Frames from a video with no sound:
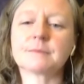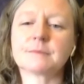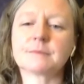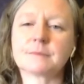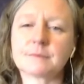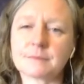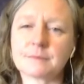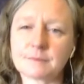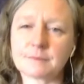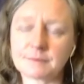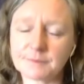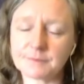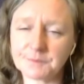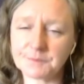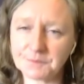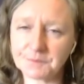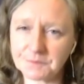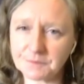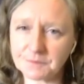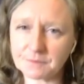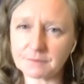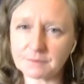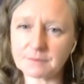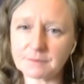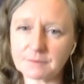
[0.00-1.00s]

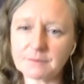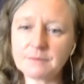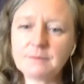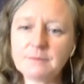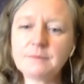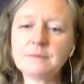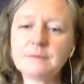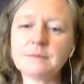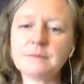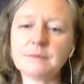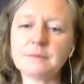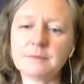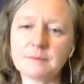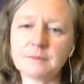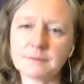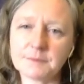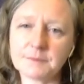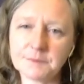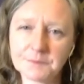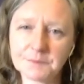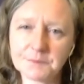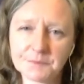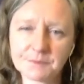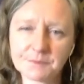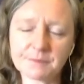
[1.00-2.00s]

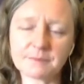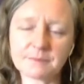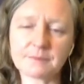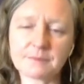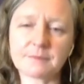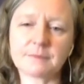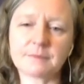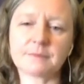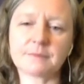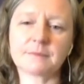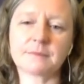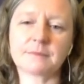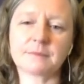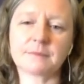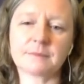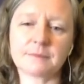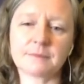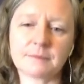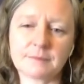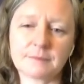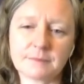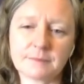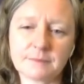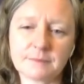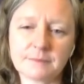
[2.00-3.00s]

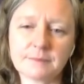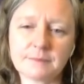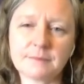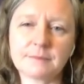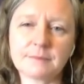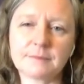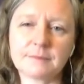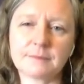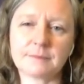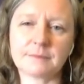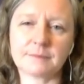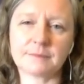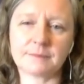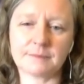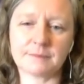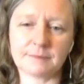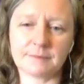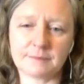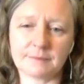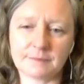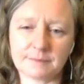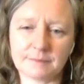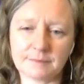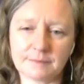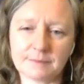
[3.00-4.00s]

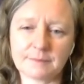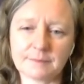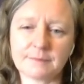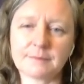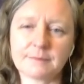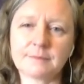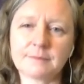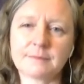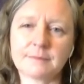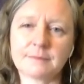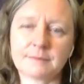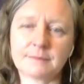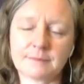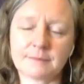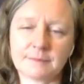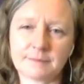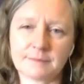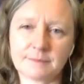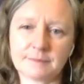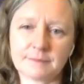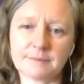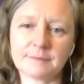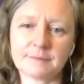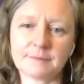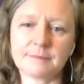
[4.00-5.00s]

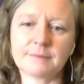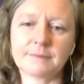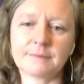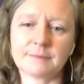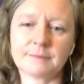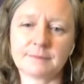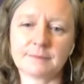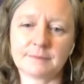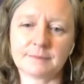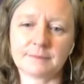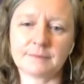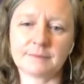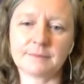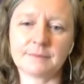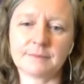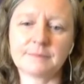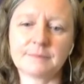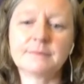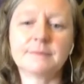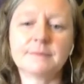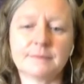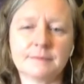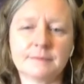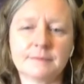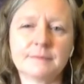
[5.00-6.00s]

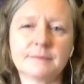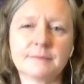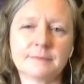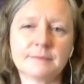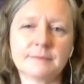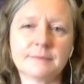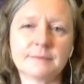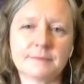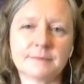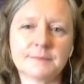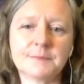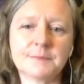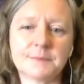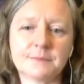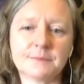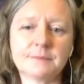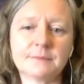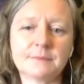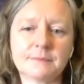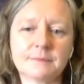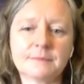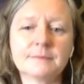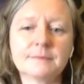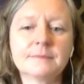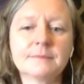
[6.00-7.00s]

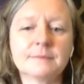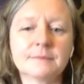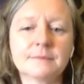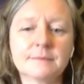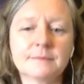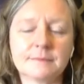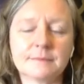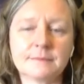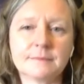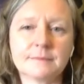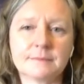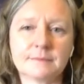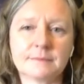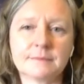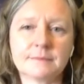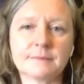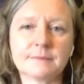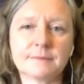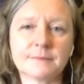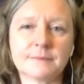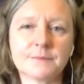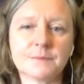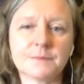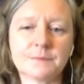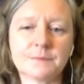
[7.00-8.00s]
This person isn't speaking.